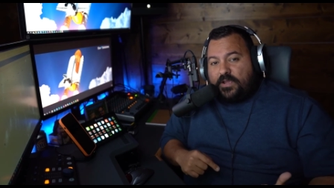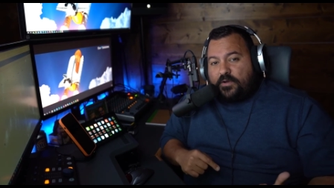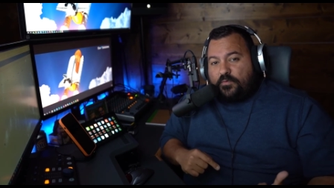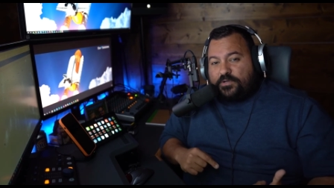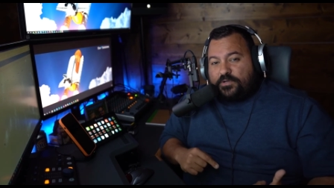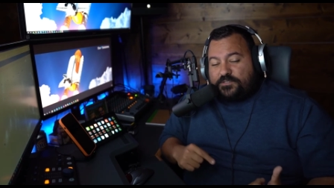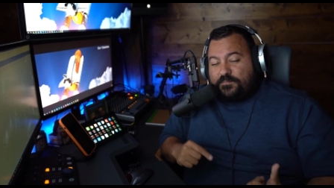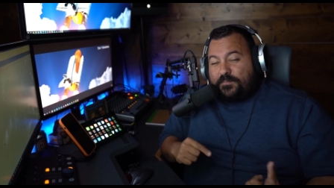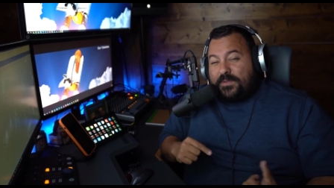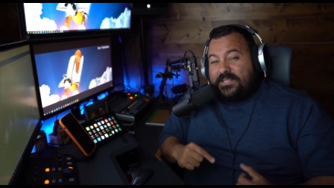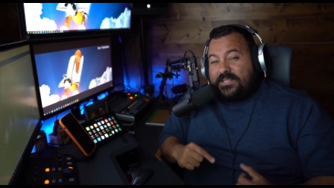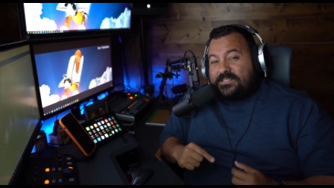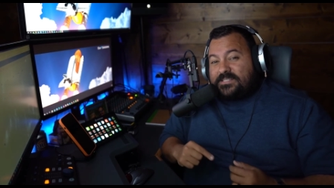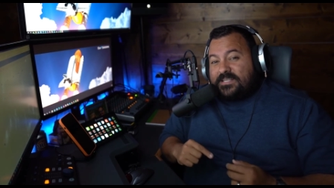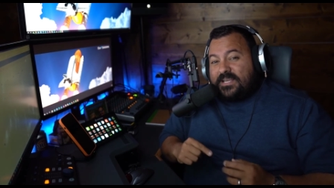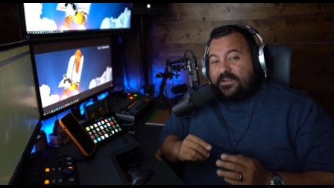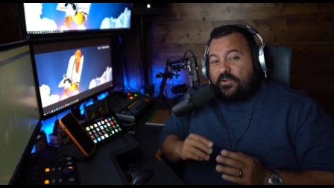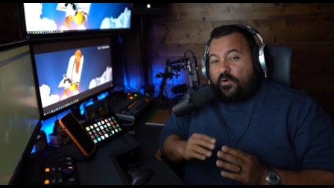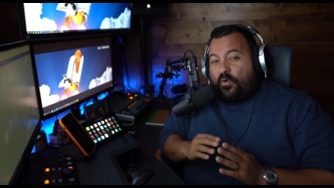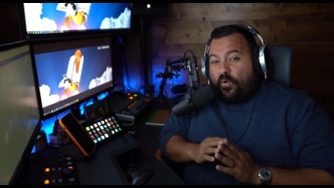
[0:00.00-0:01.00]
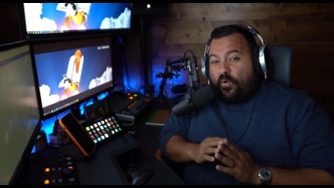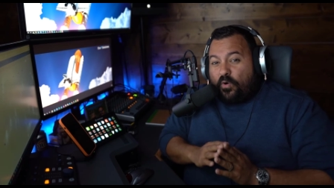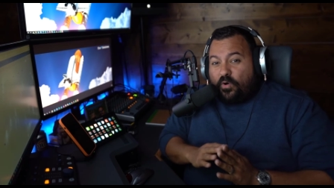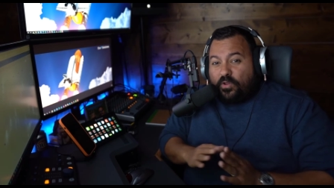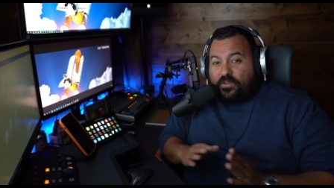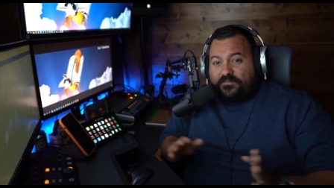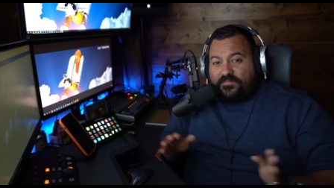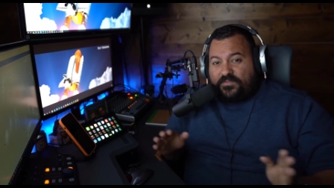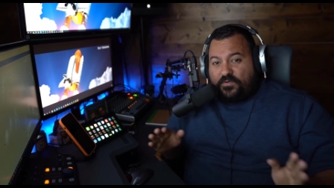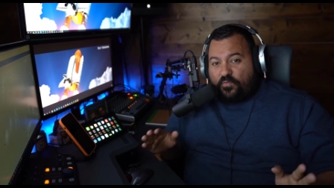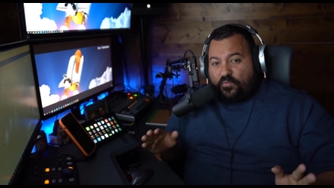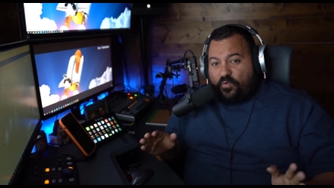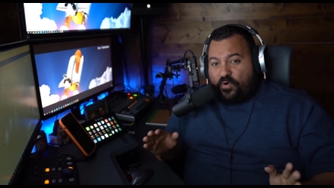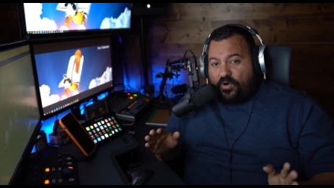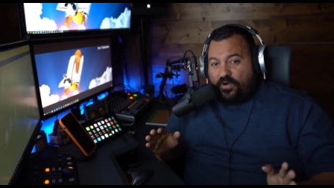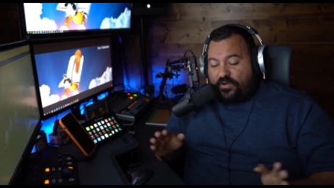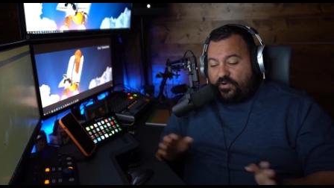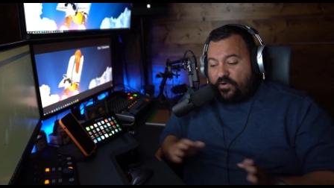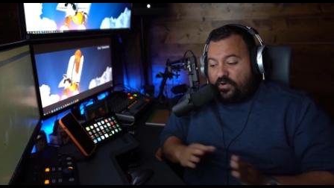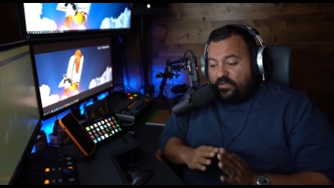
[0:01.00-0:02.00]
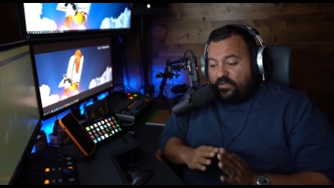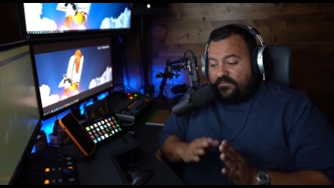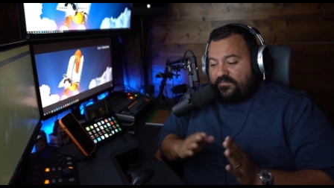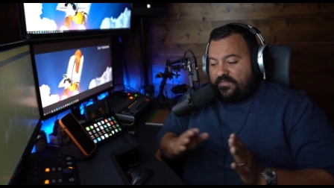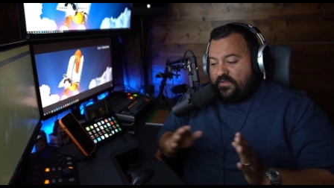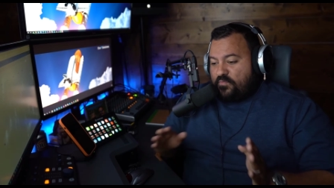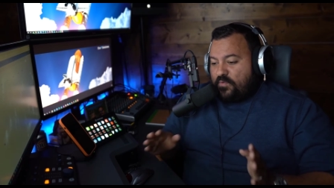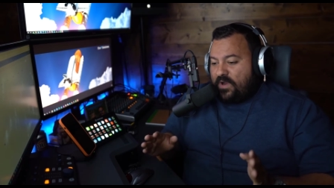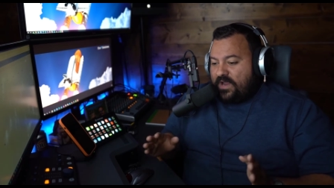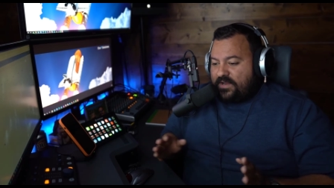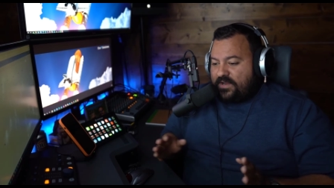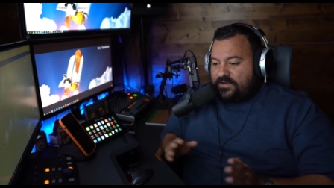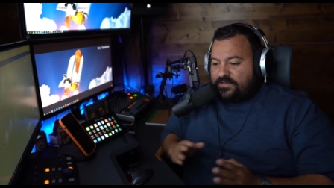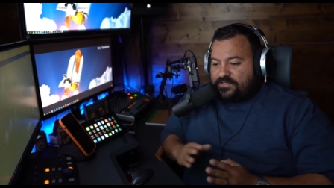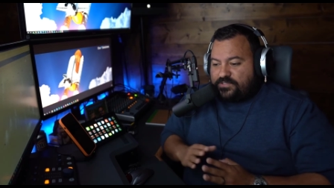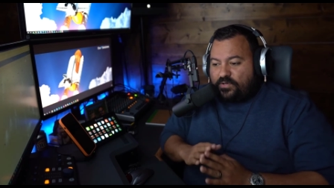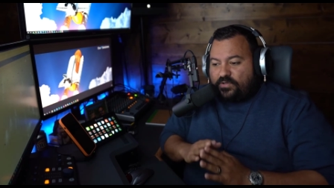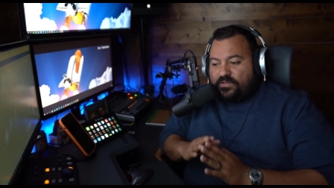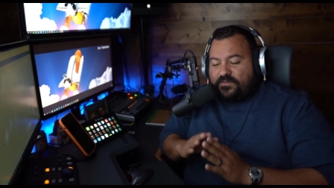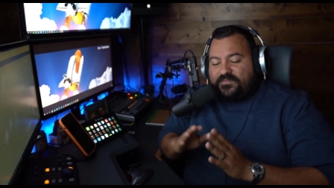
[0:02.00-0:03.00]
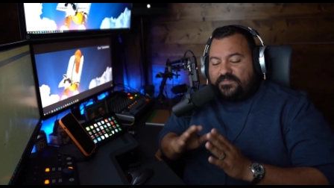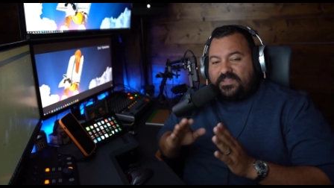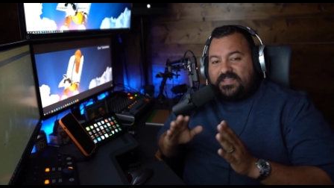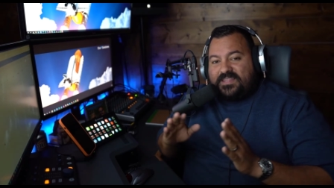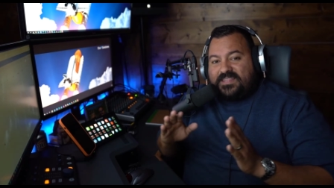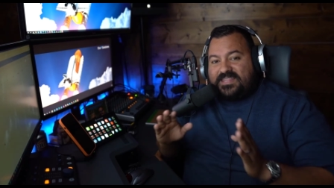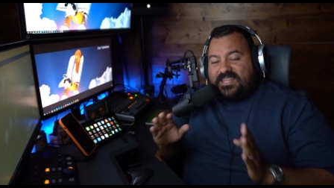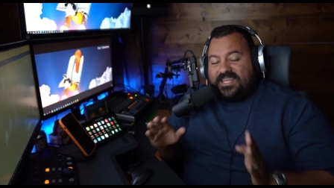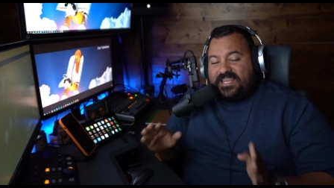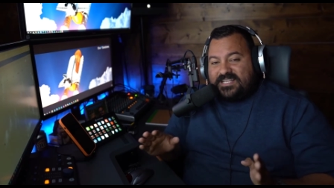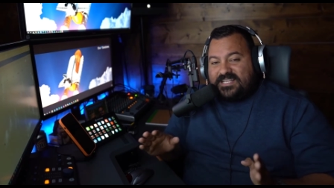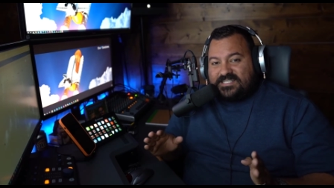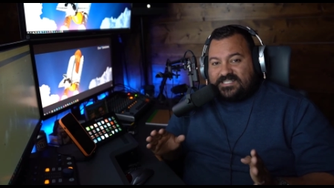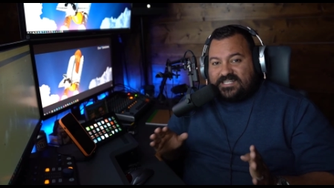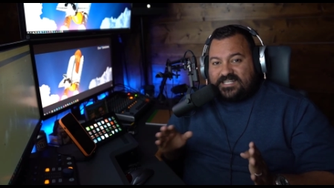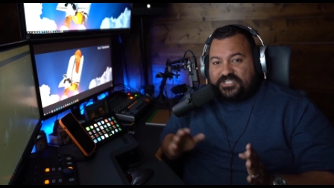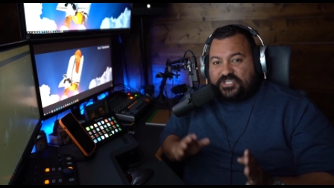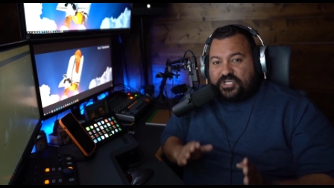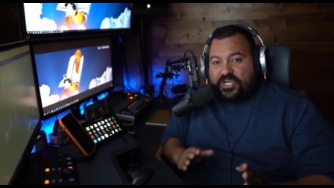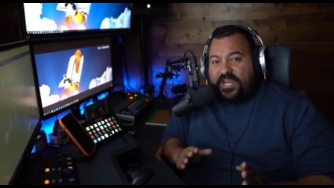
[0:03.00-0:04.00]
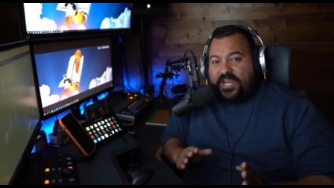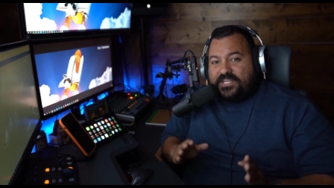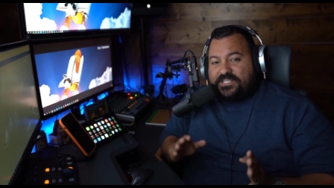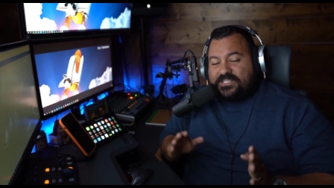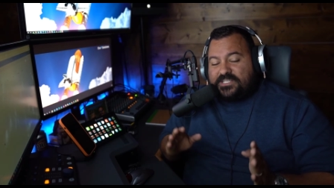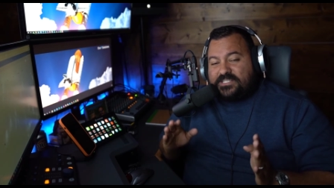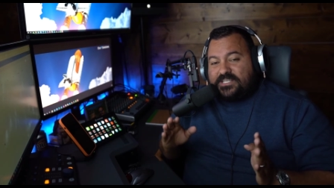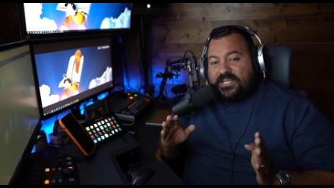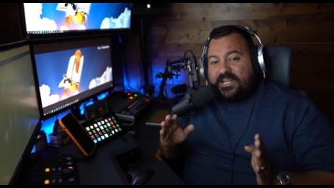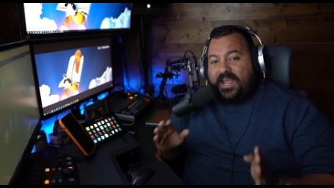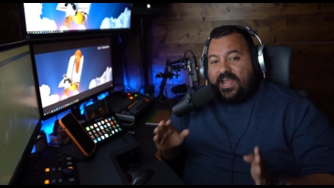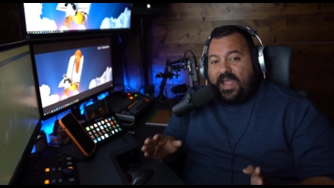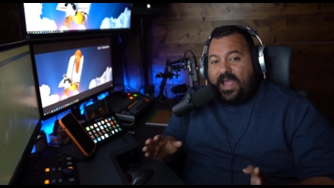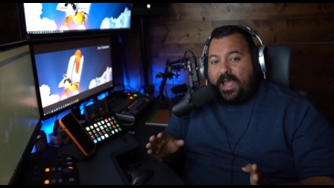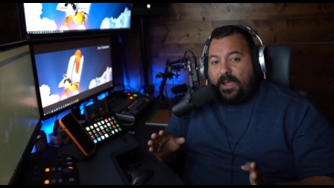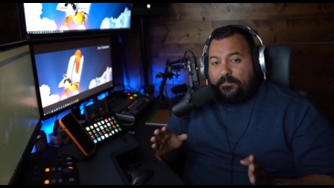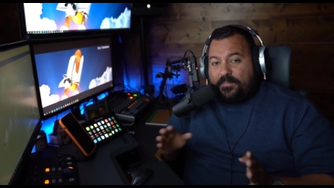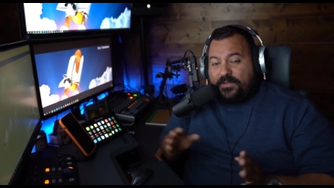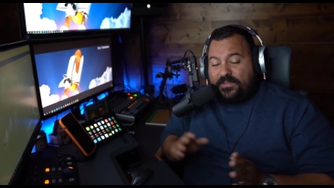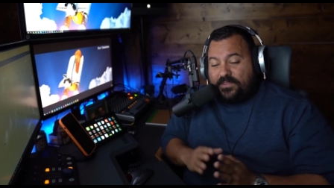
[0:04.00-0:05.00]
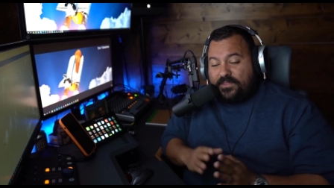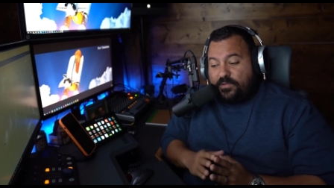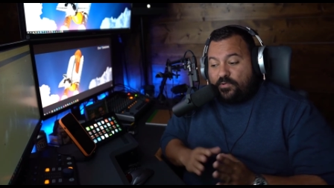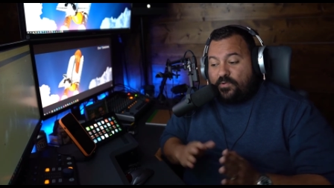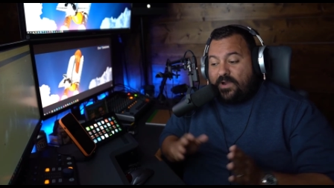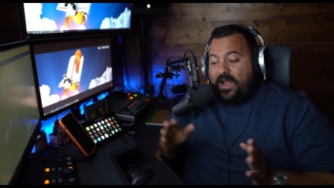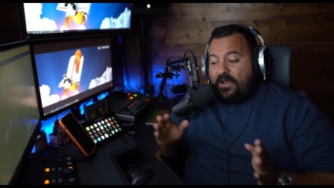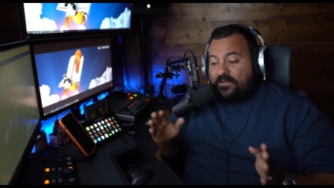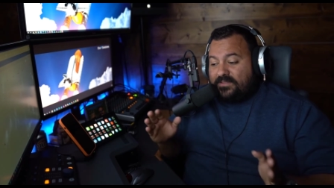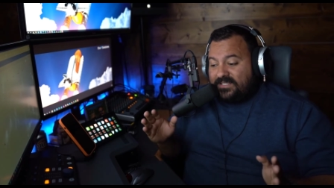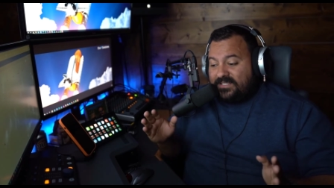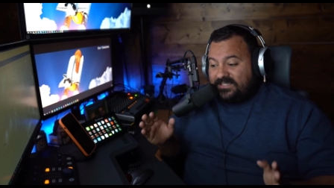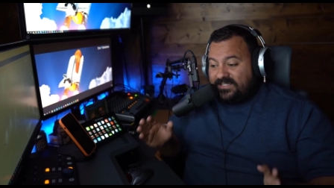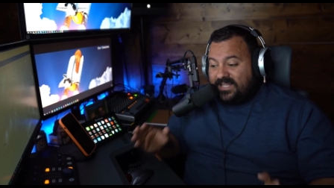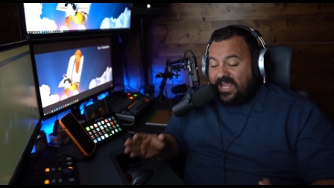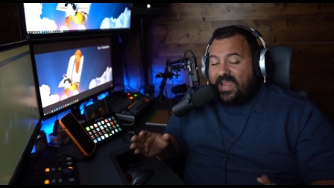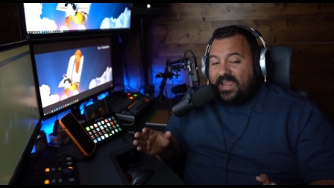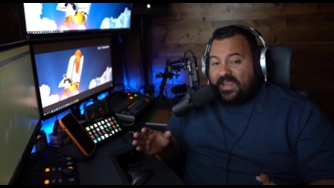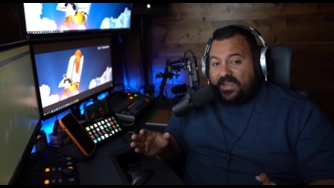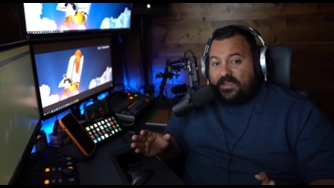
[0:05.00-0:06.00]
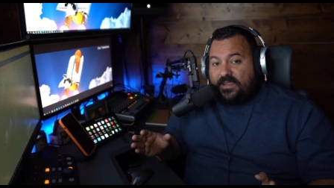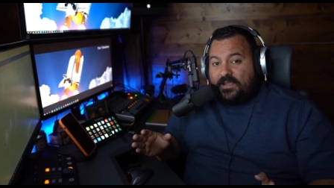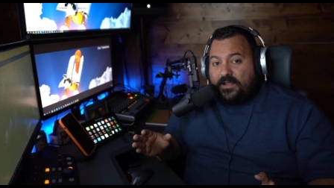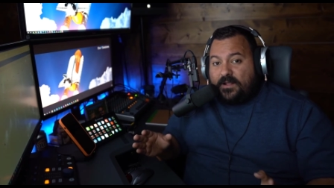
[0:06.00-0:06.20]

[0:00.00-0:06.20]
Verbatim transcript: which means that all of the work all of the records all of the things the changes that happened throughout the day